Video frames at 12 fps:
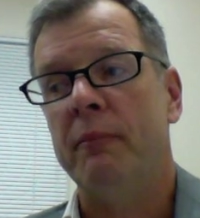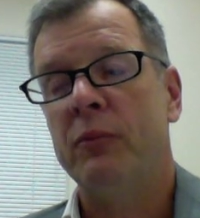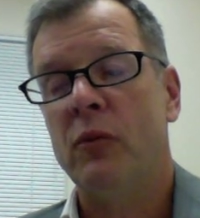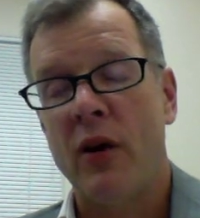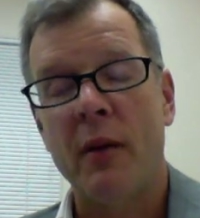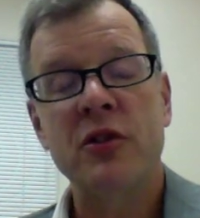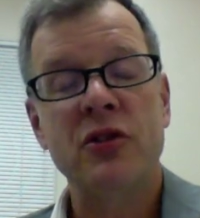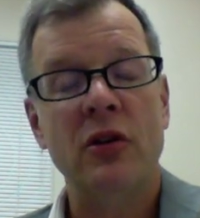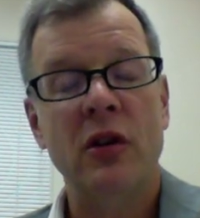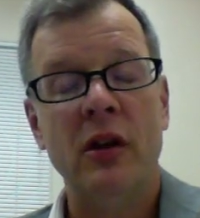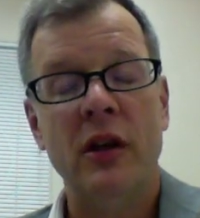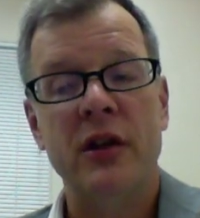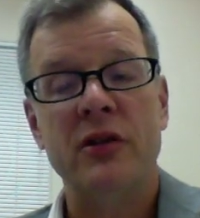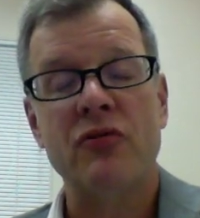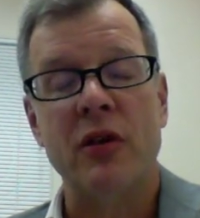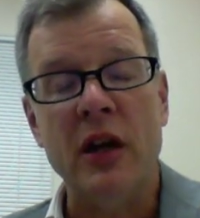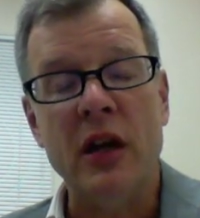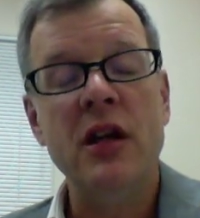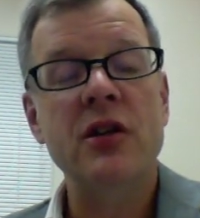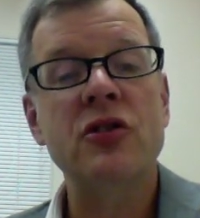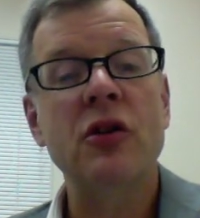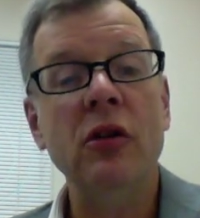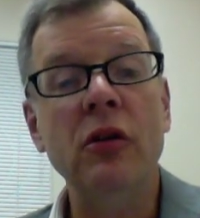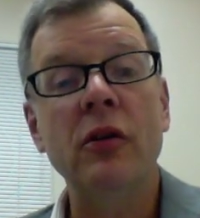pharmaceutical industry needs
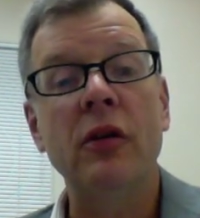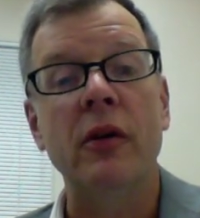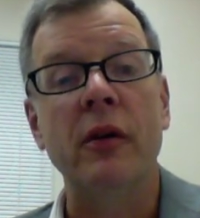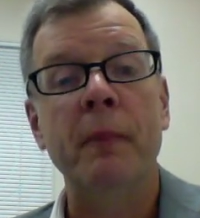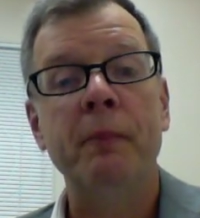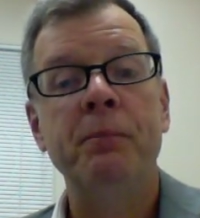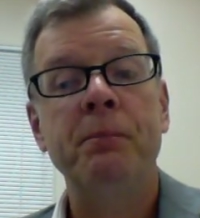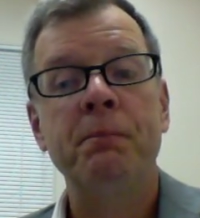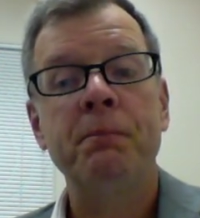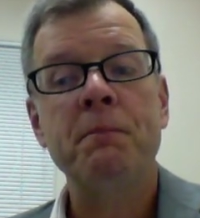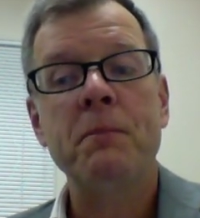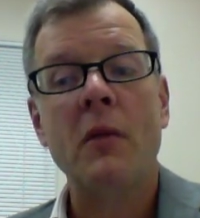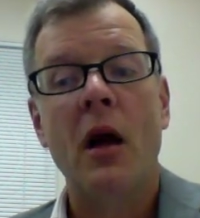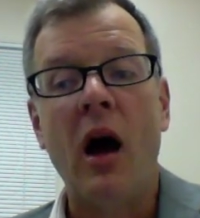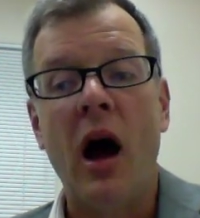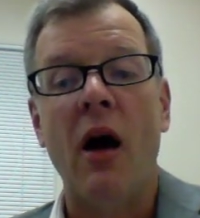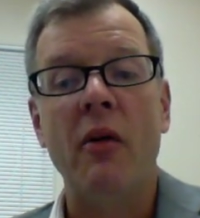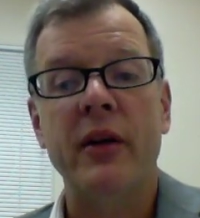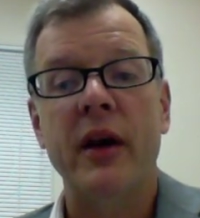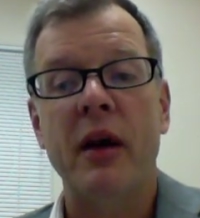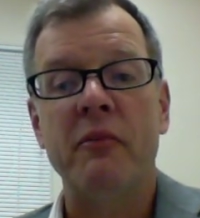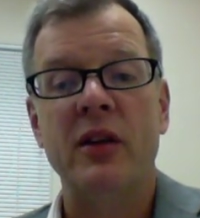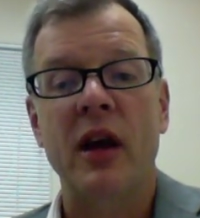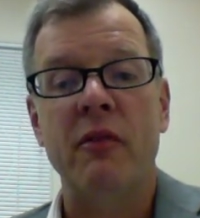to learn how the
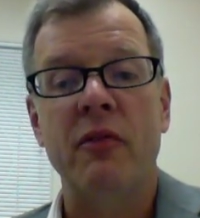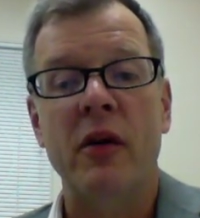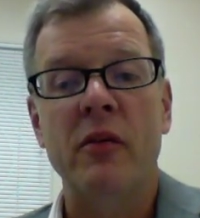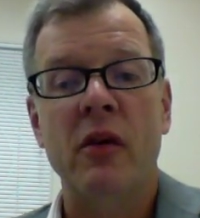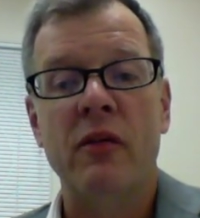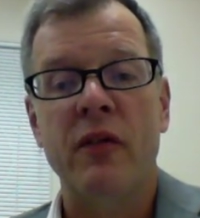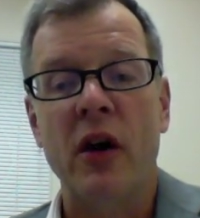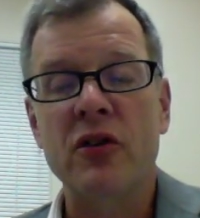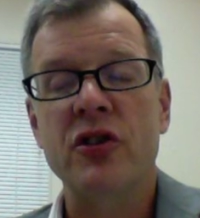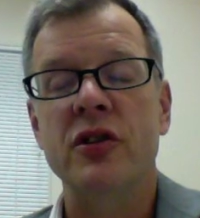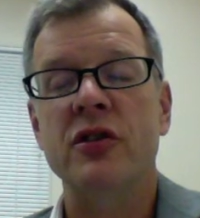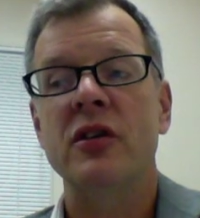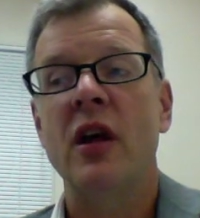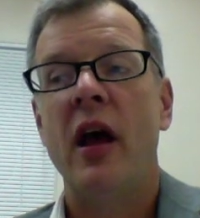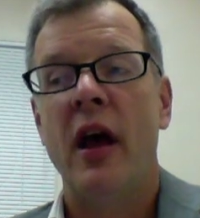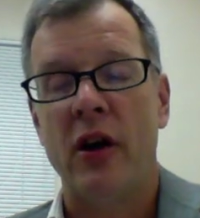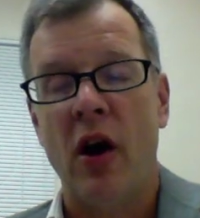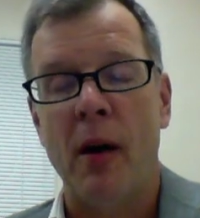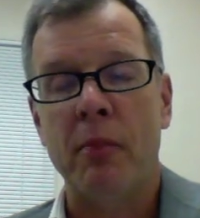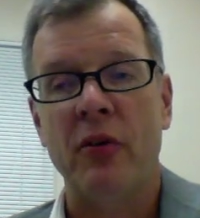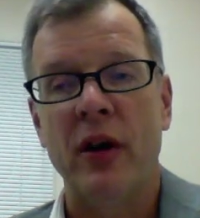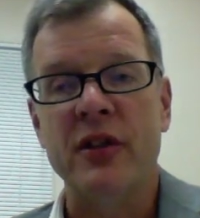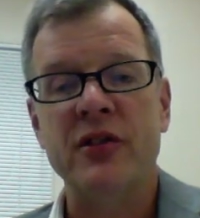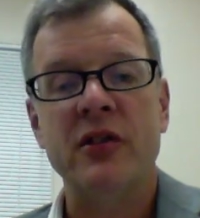FDA functions and
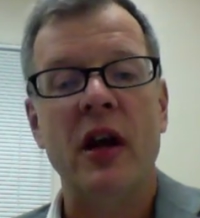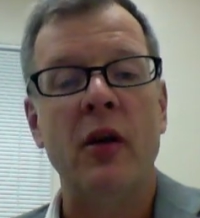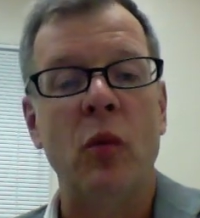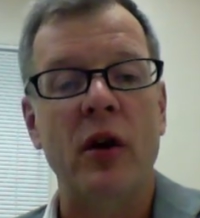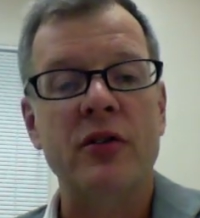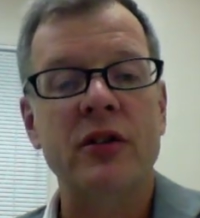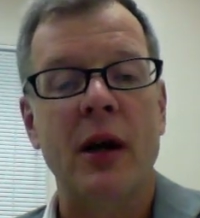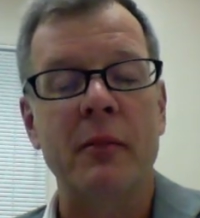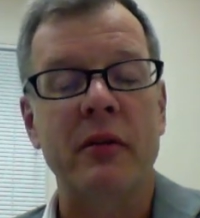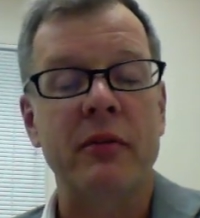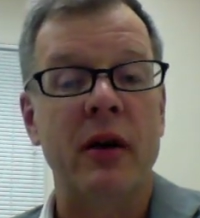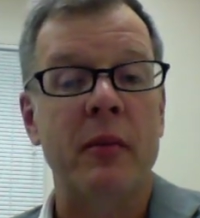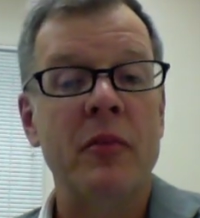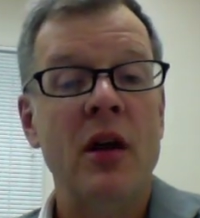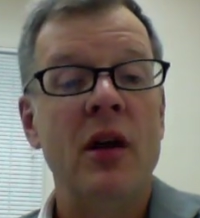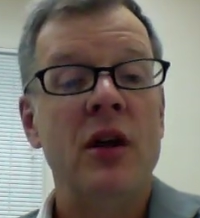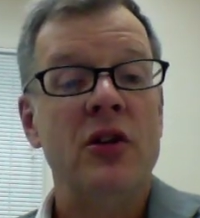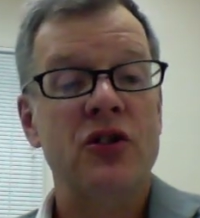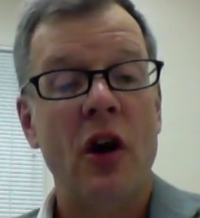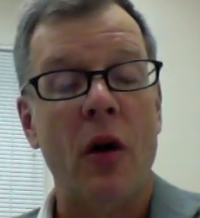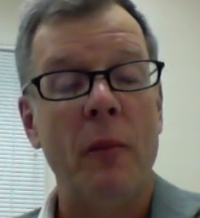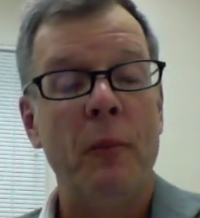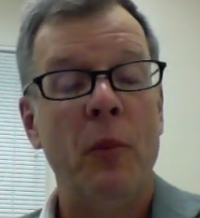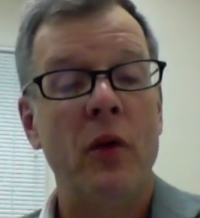operates and where it's coming from.
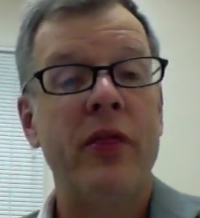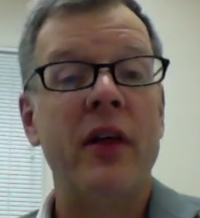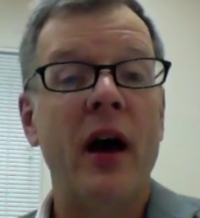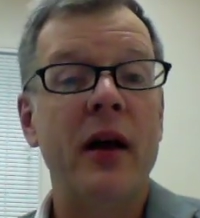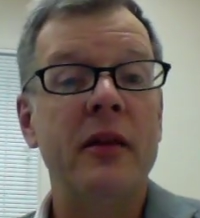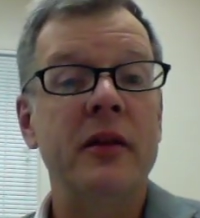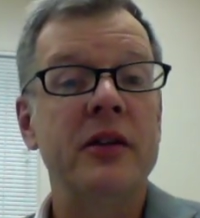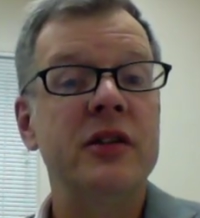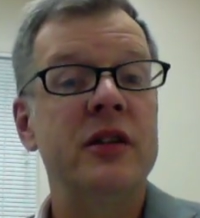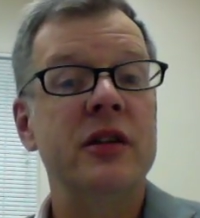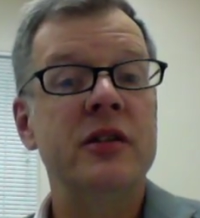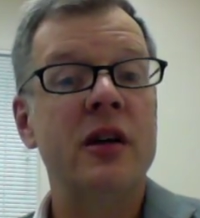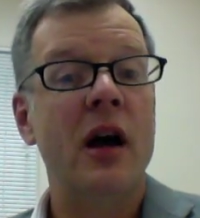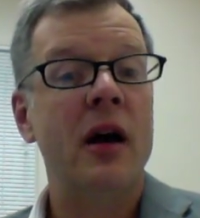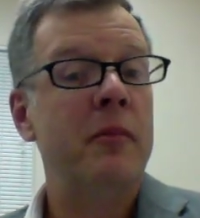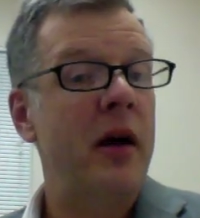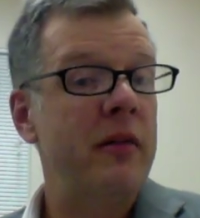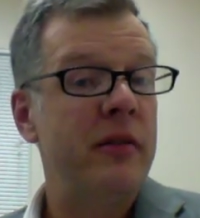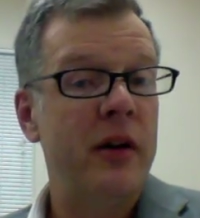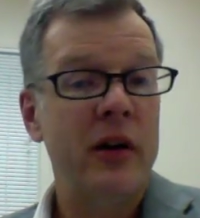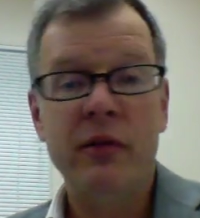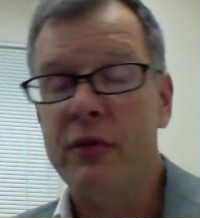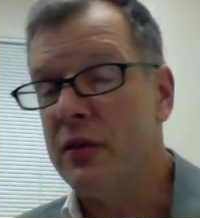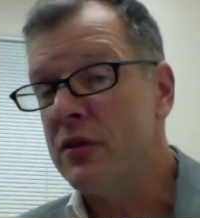So with that, this is my
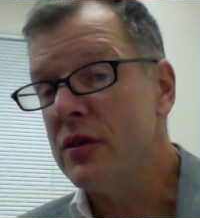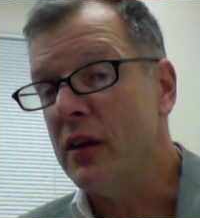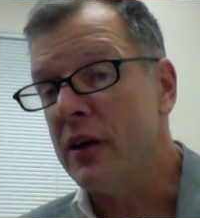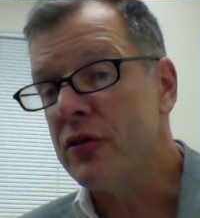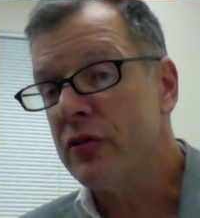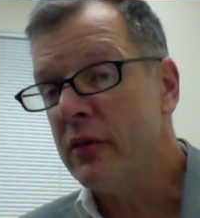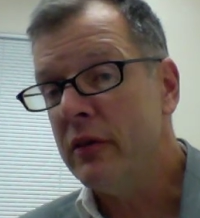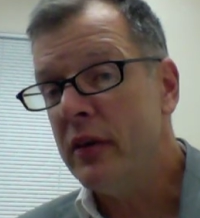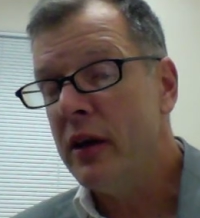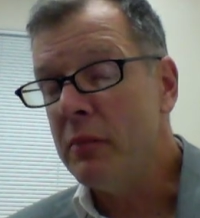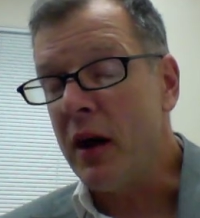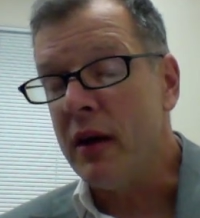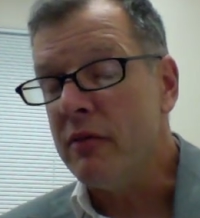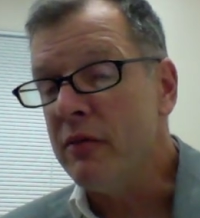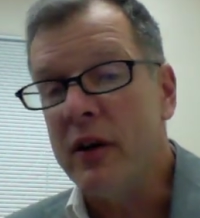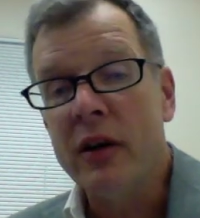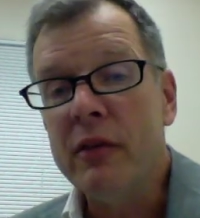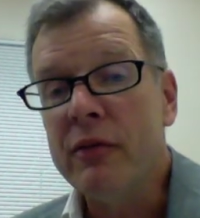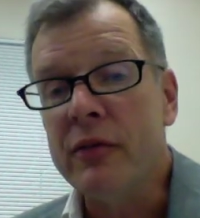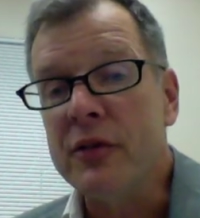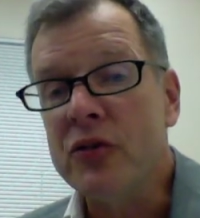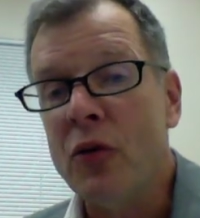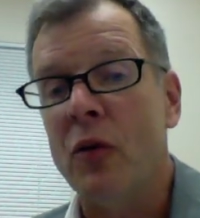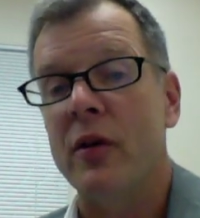very first lecture in my very
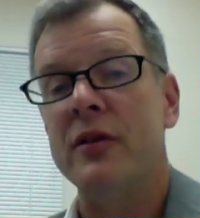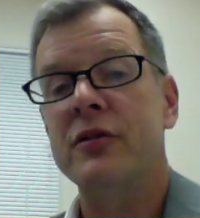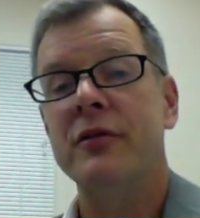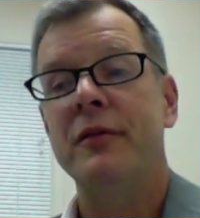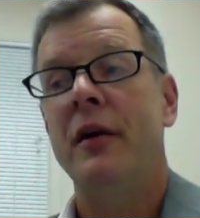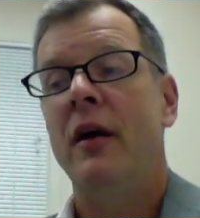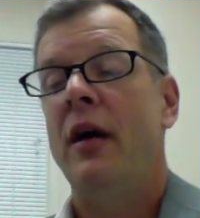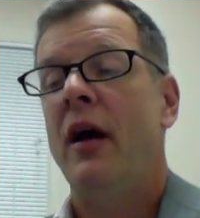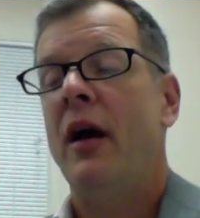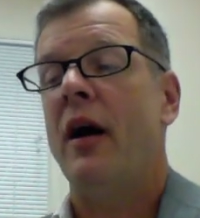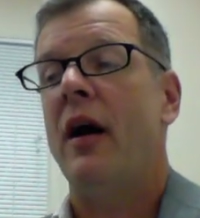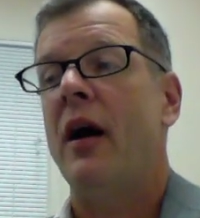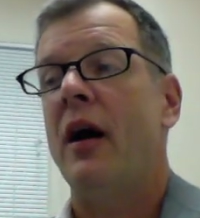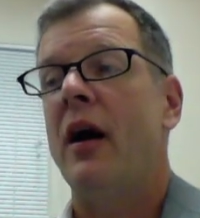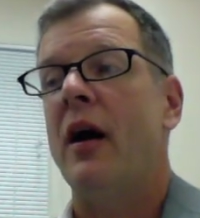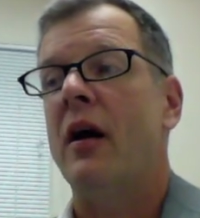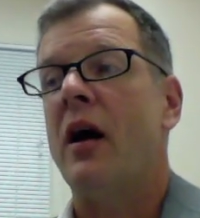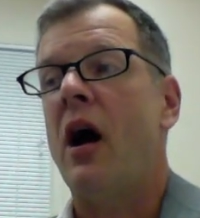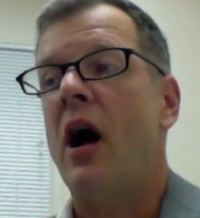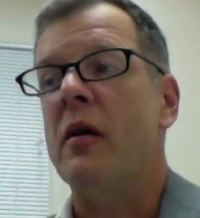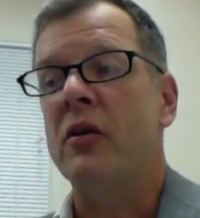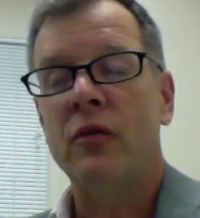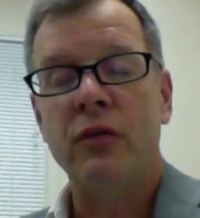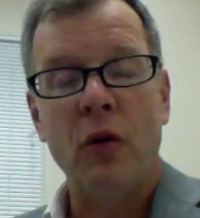first course. I
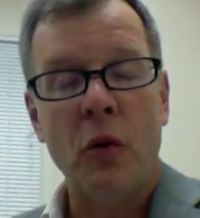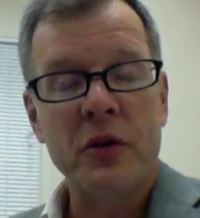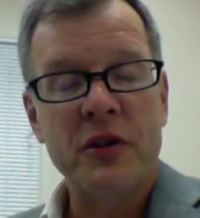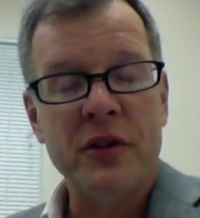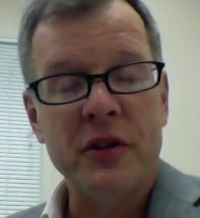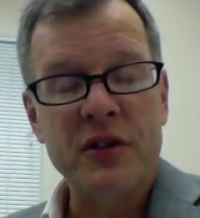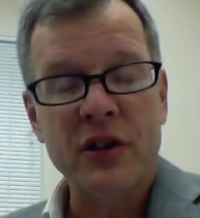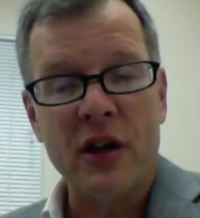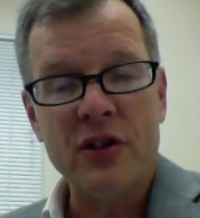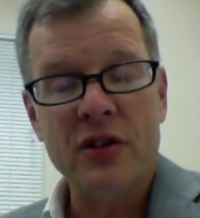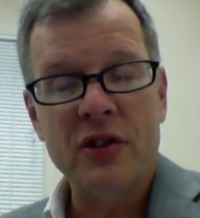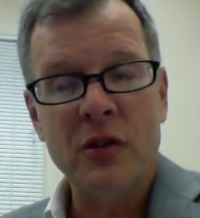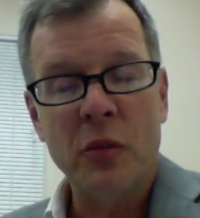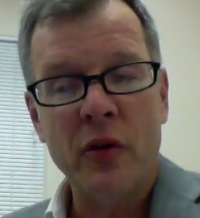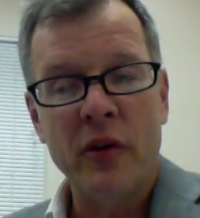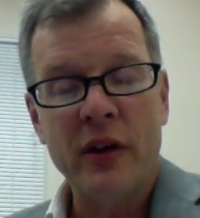look forward to the discussions that we're going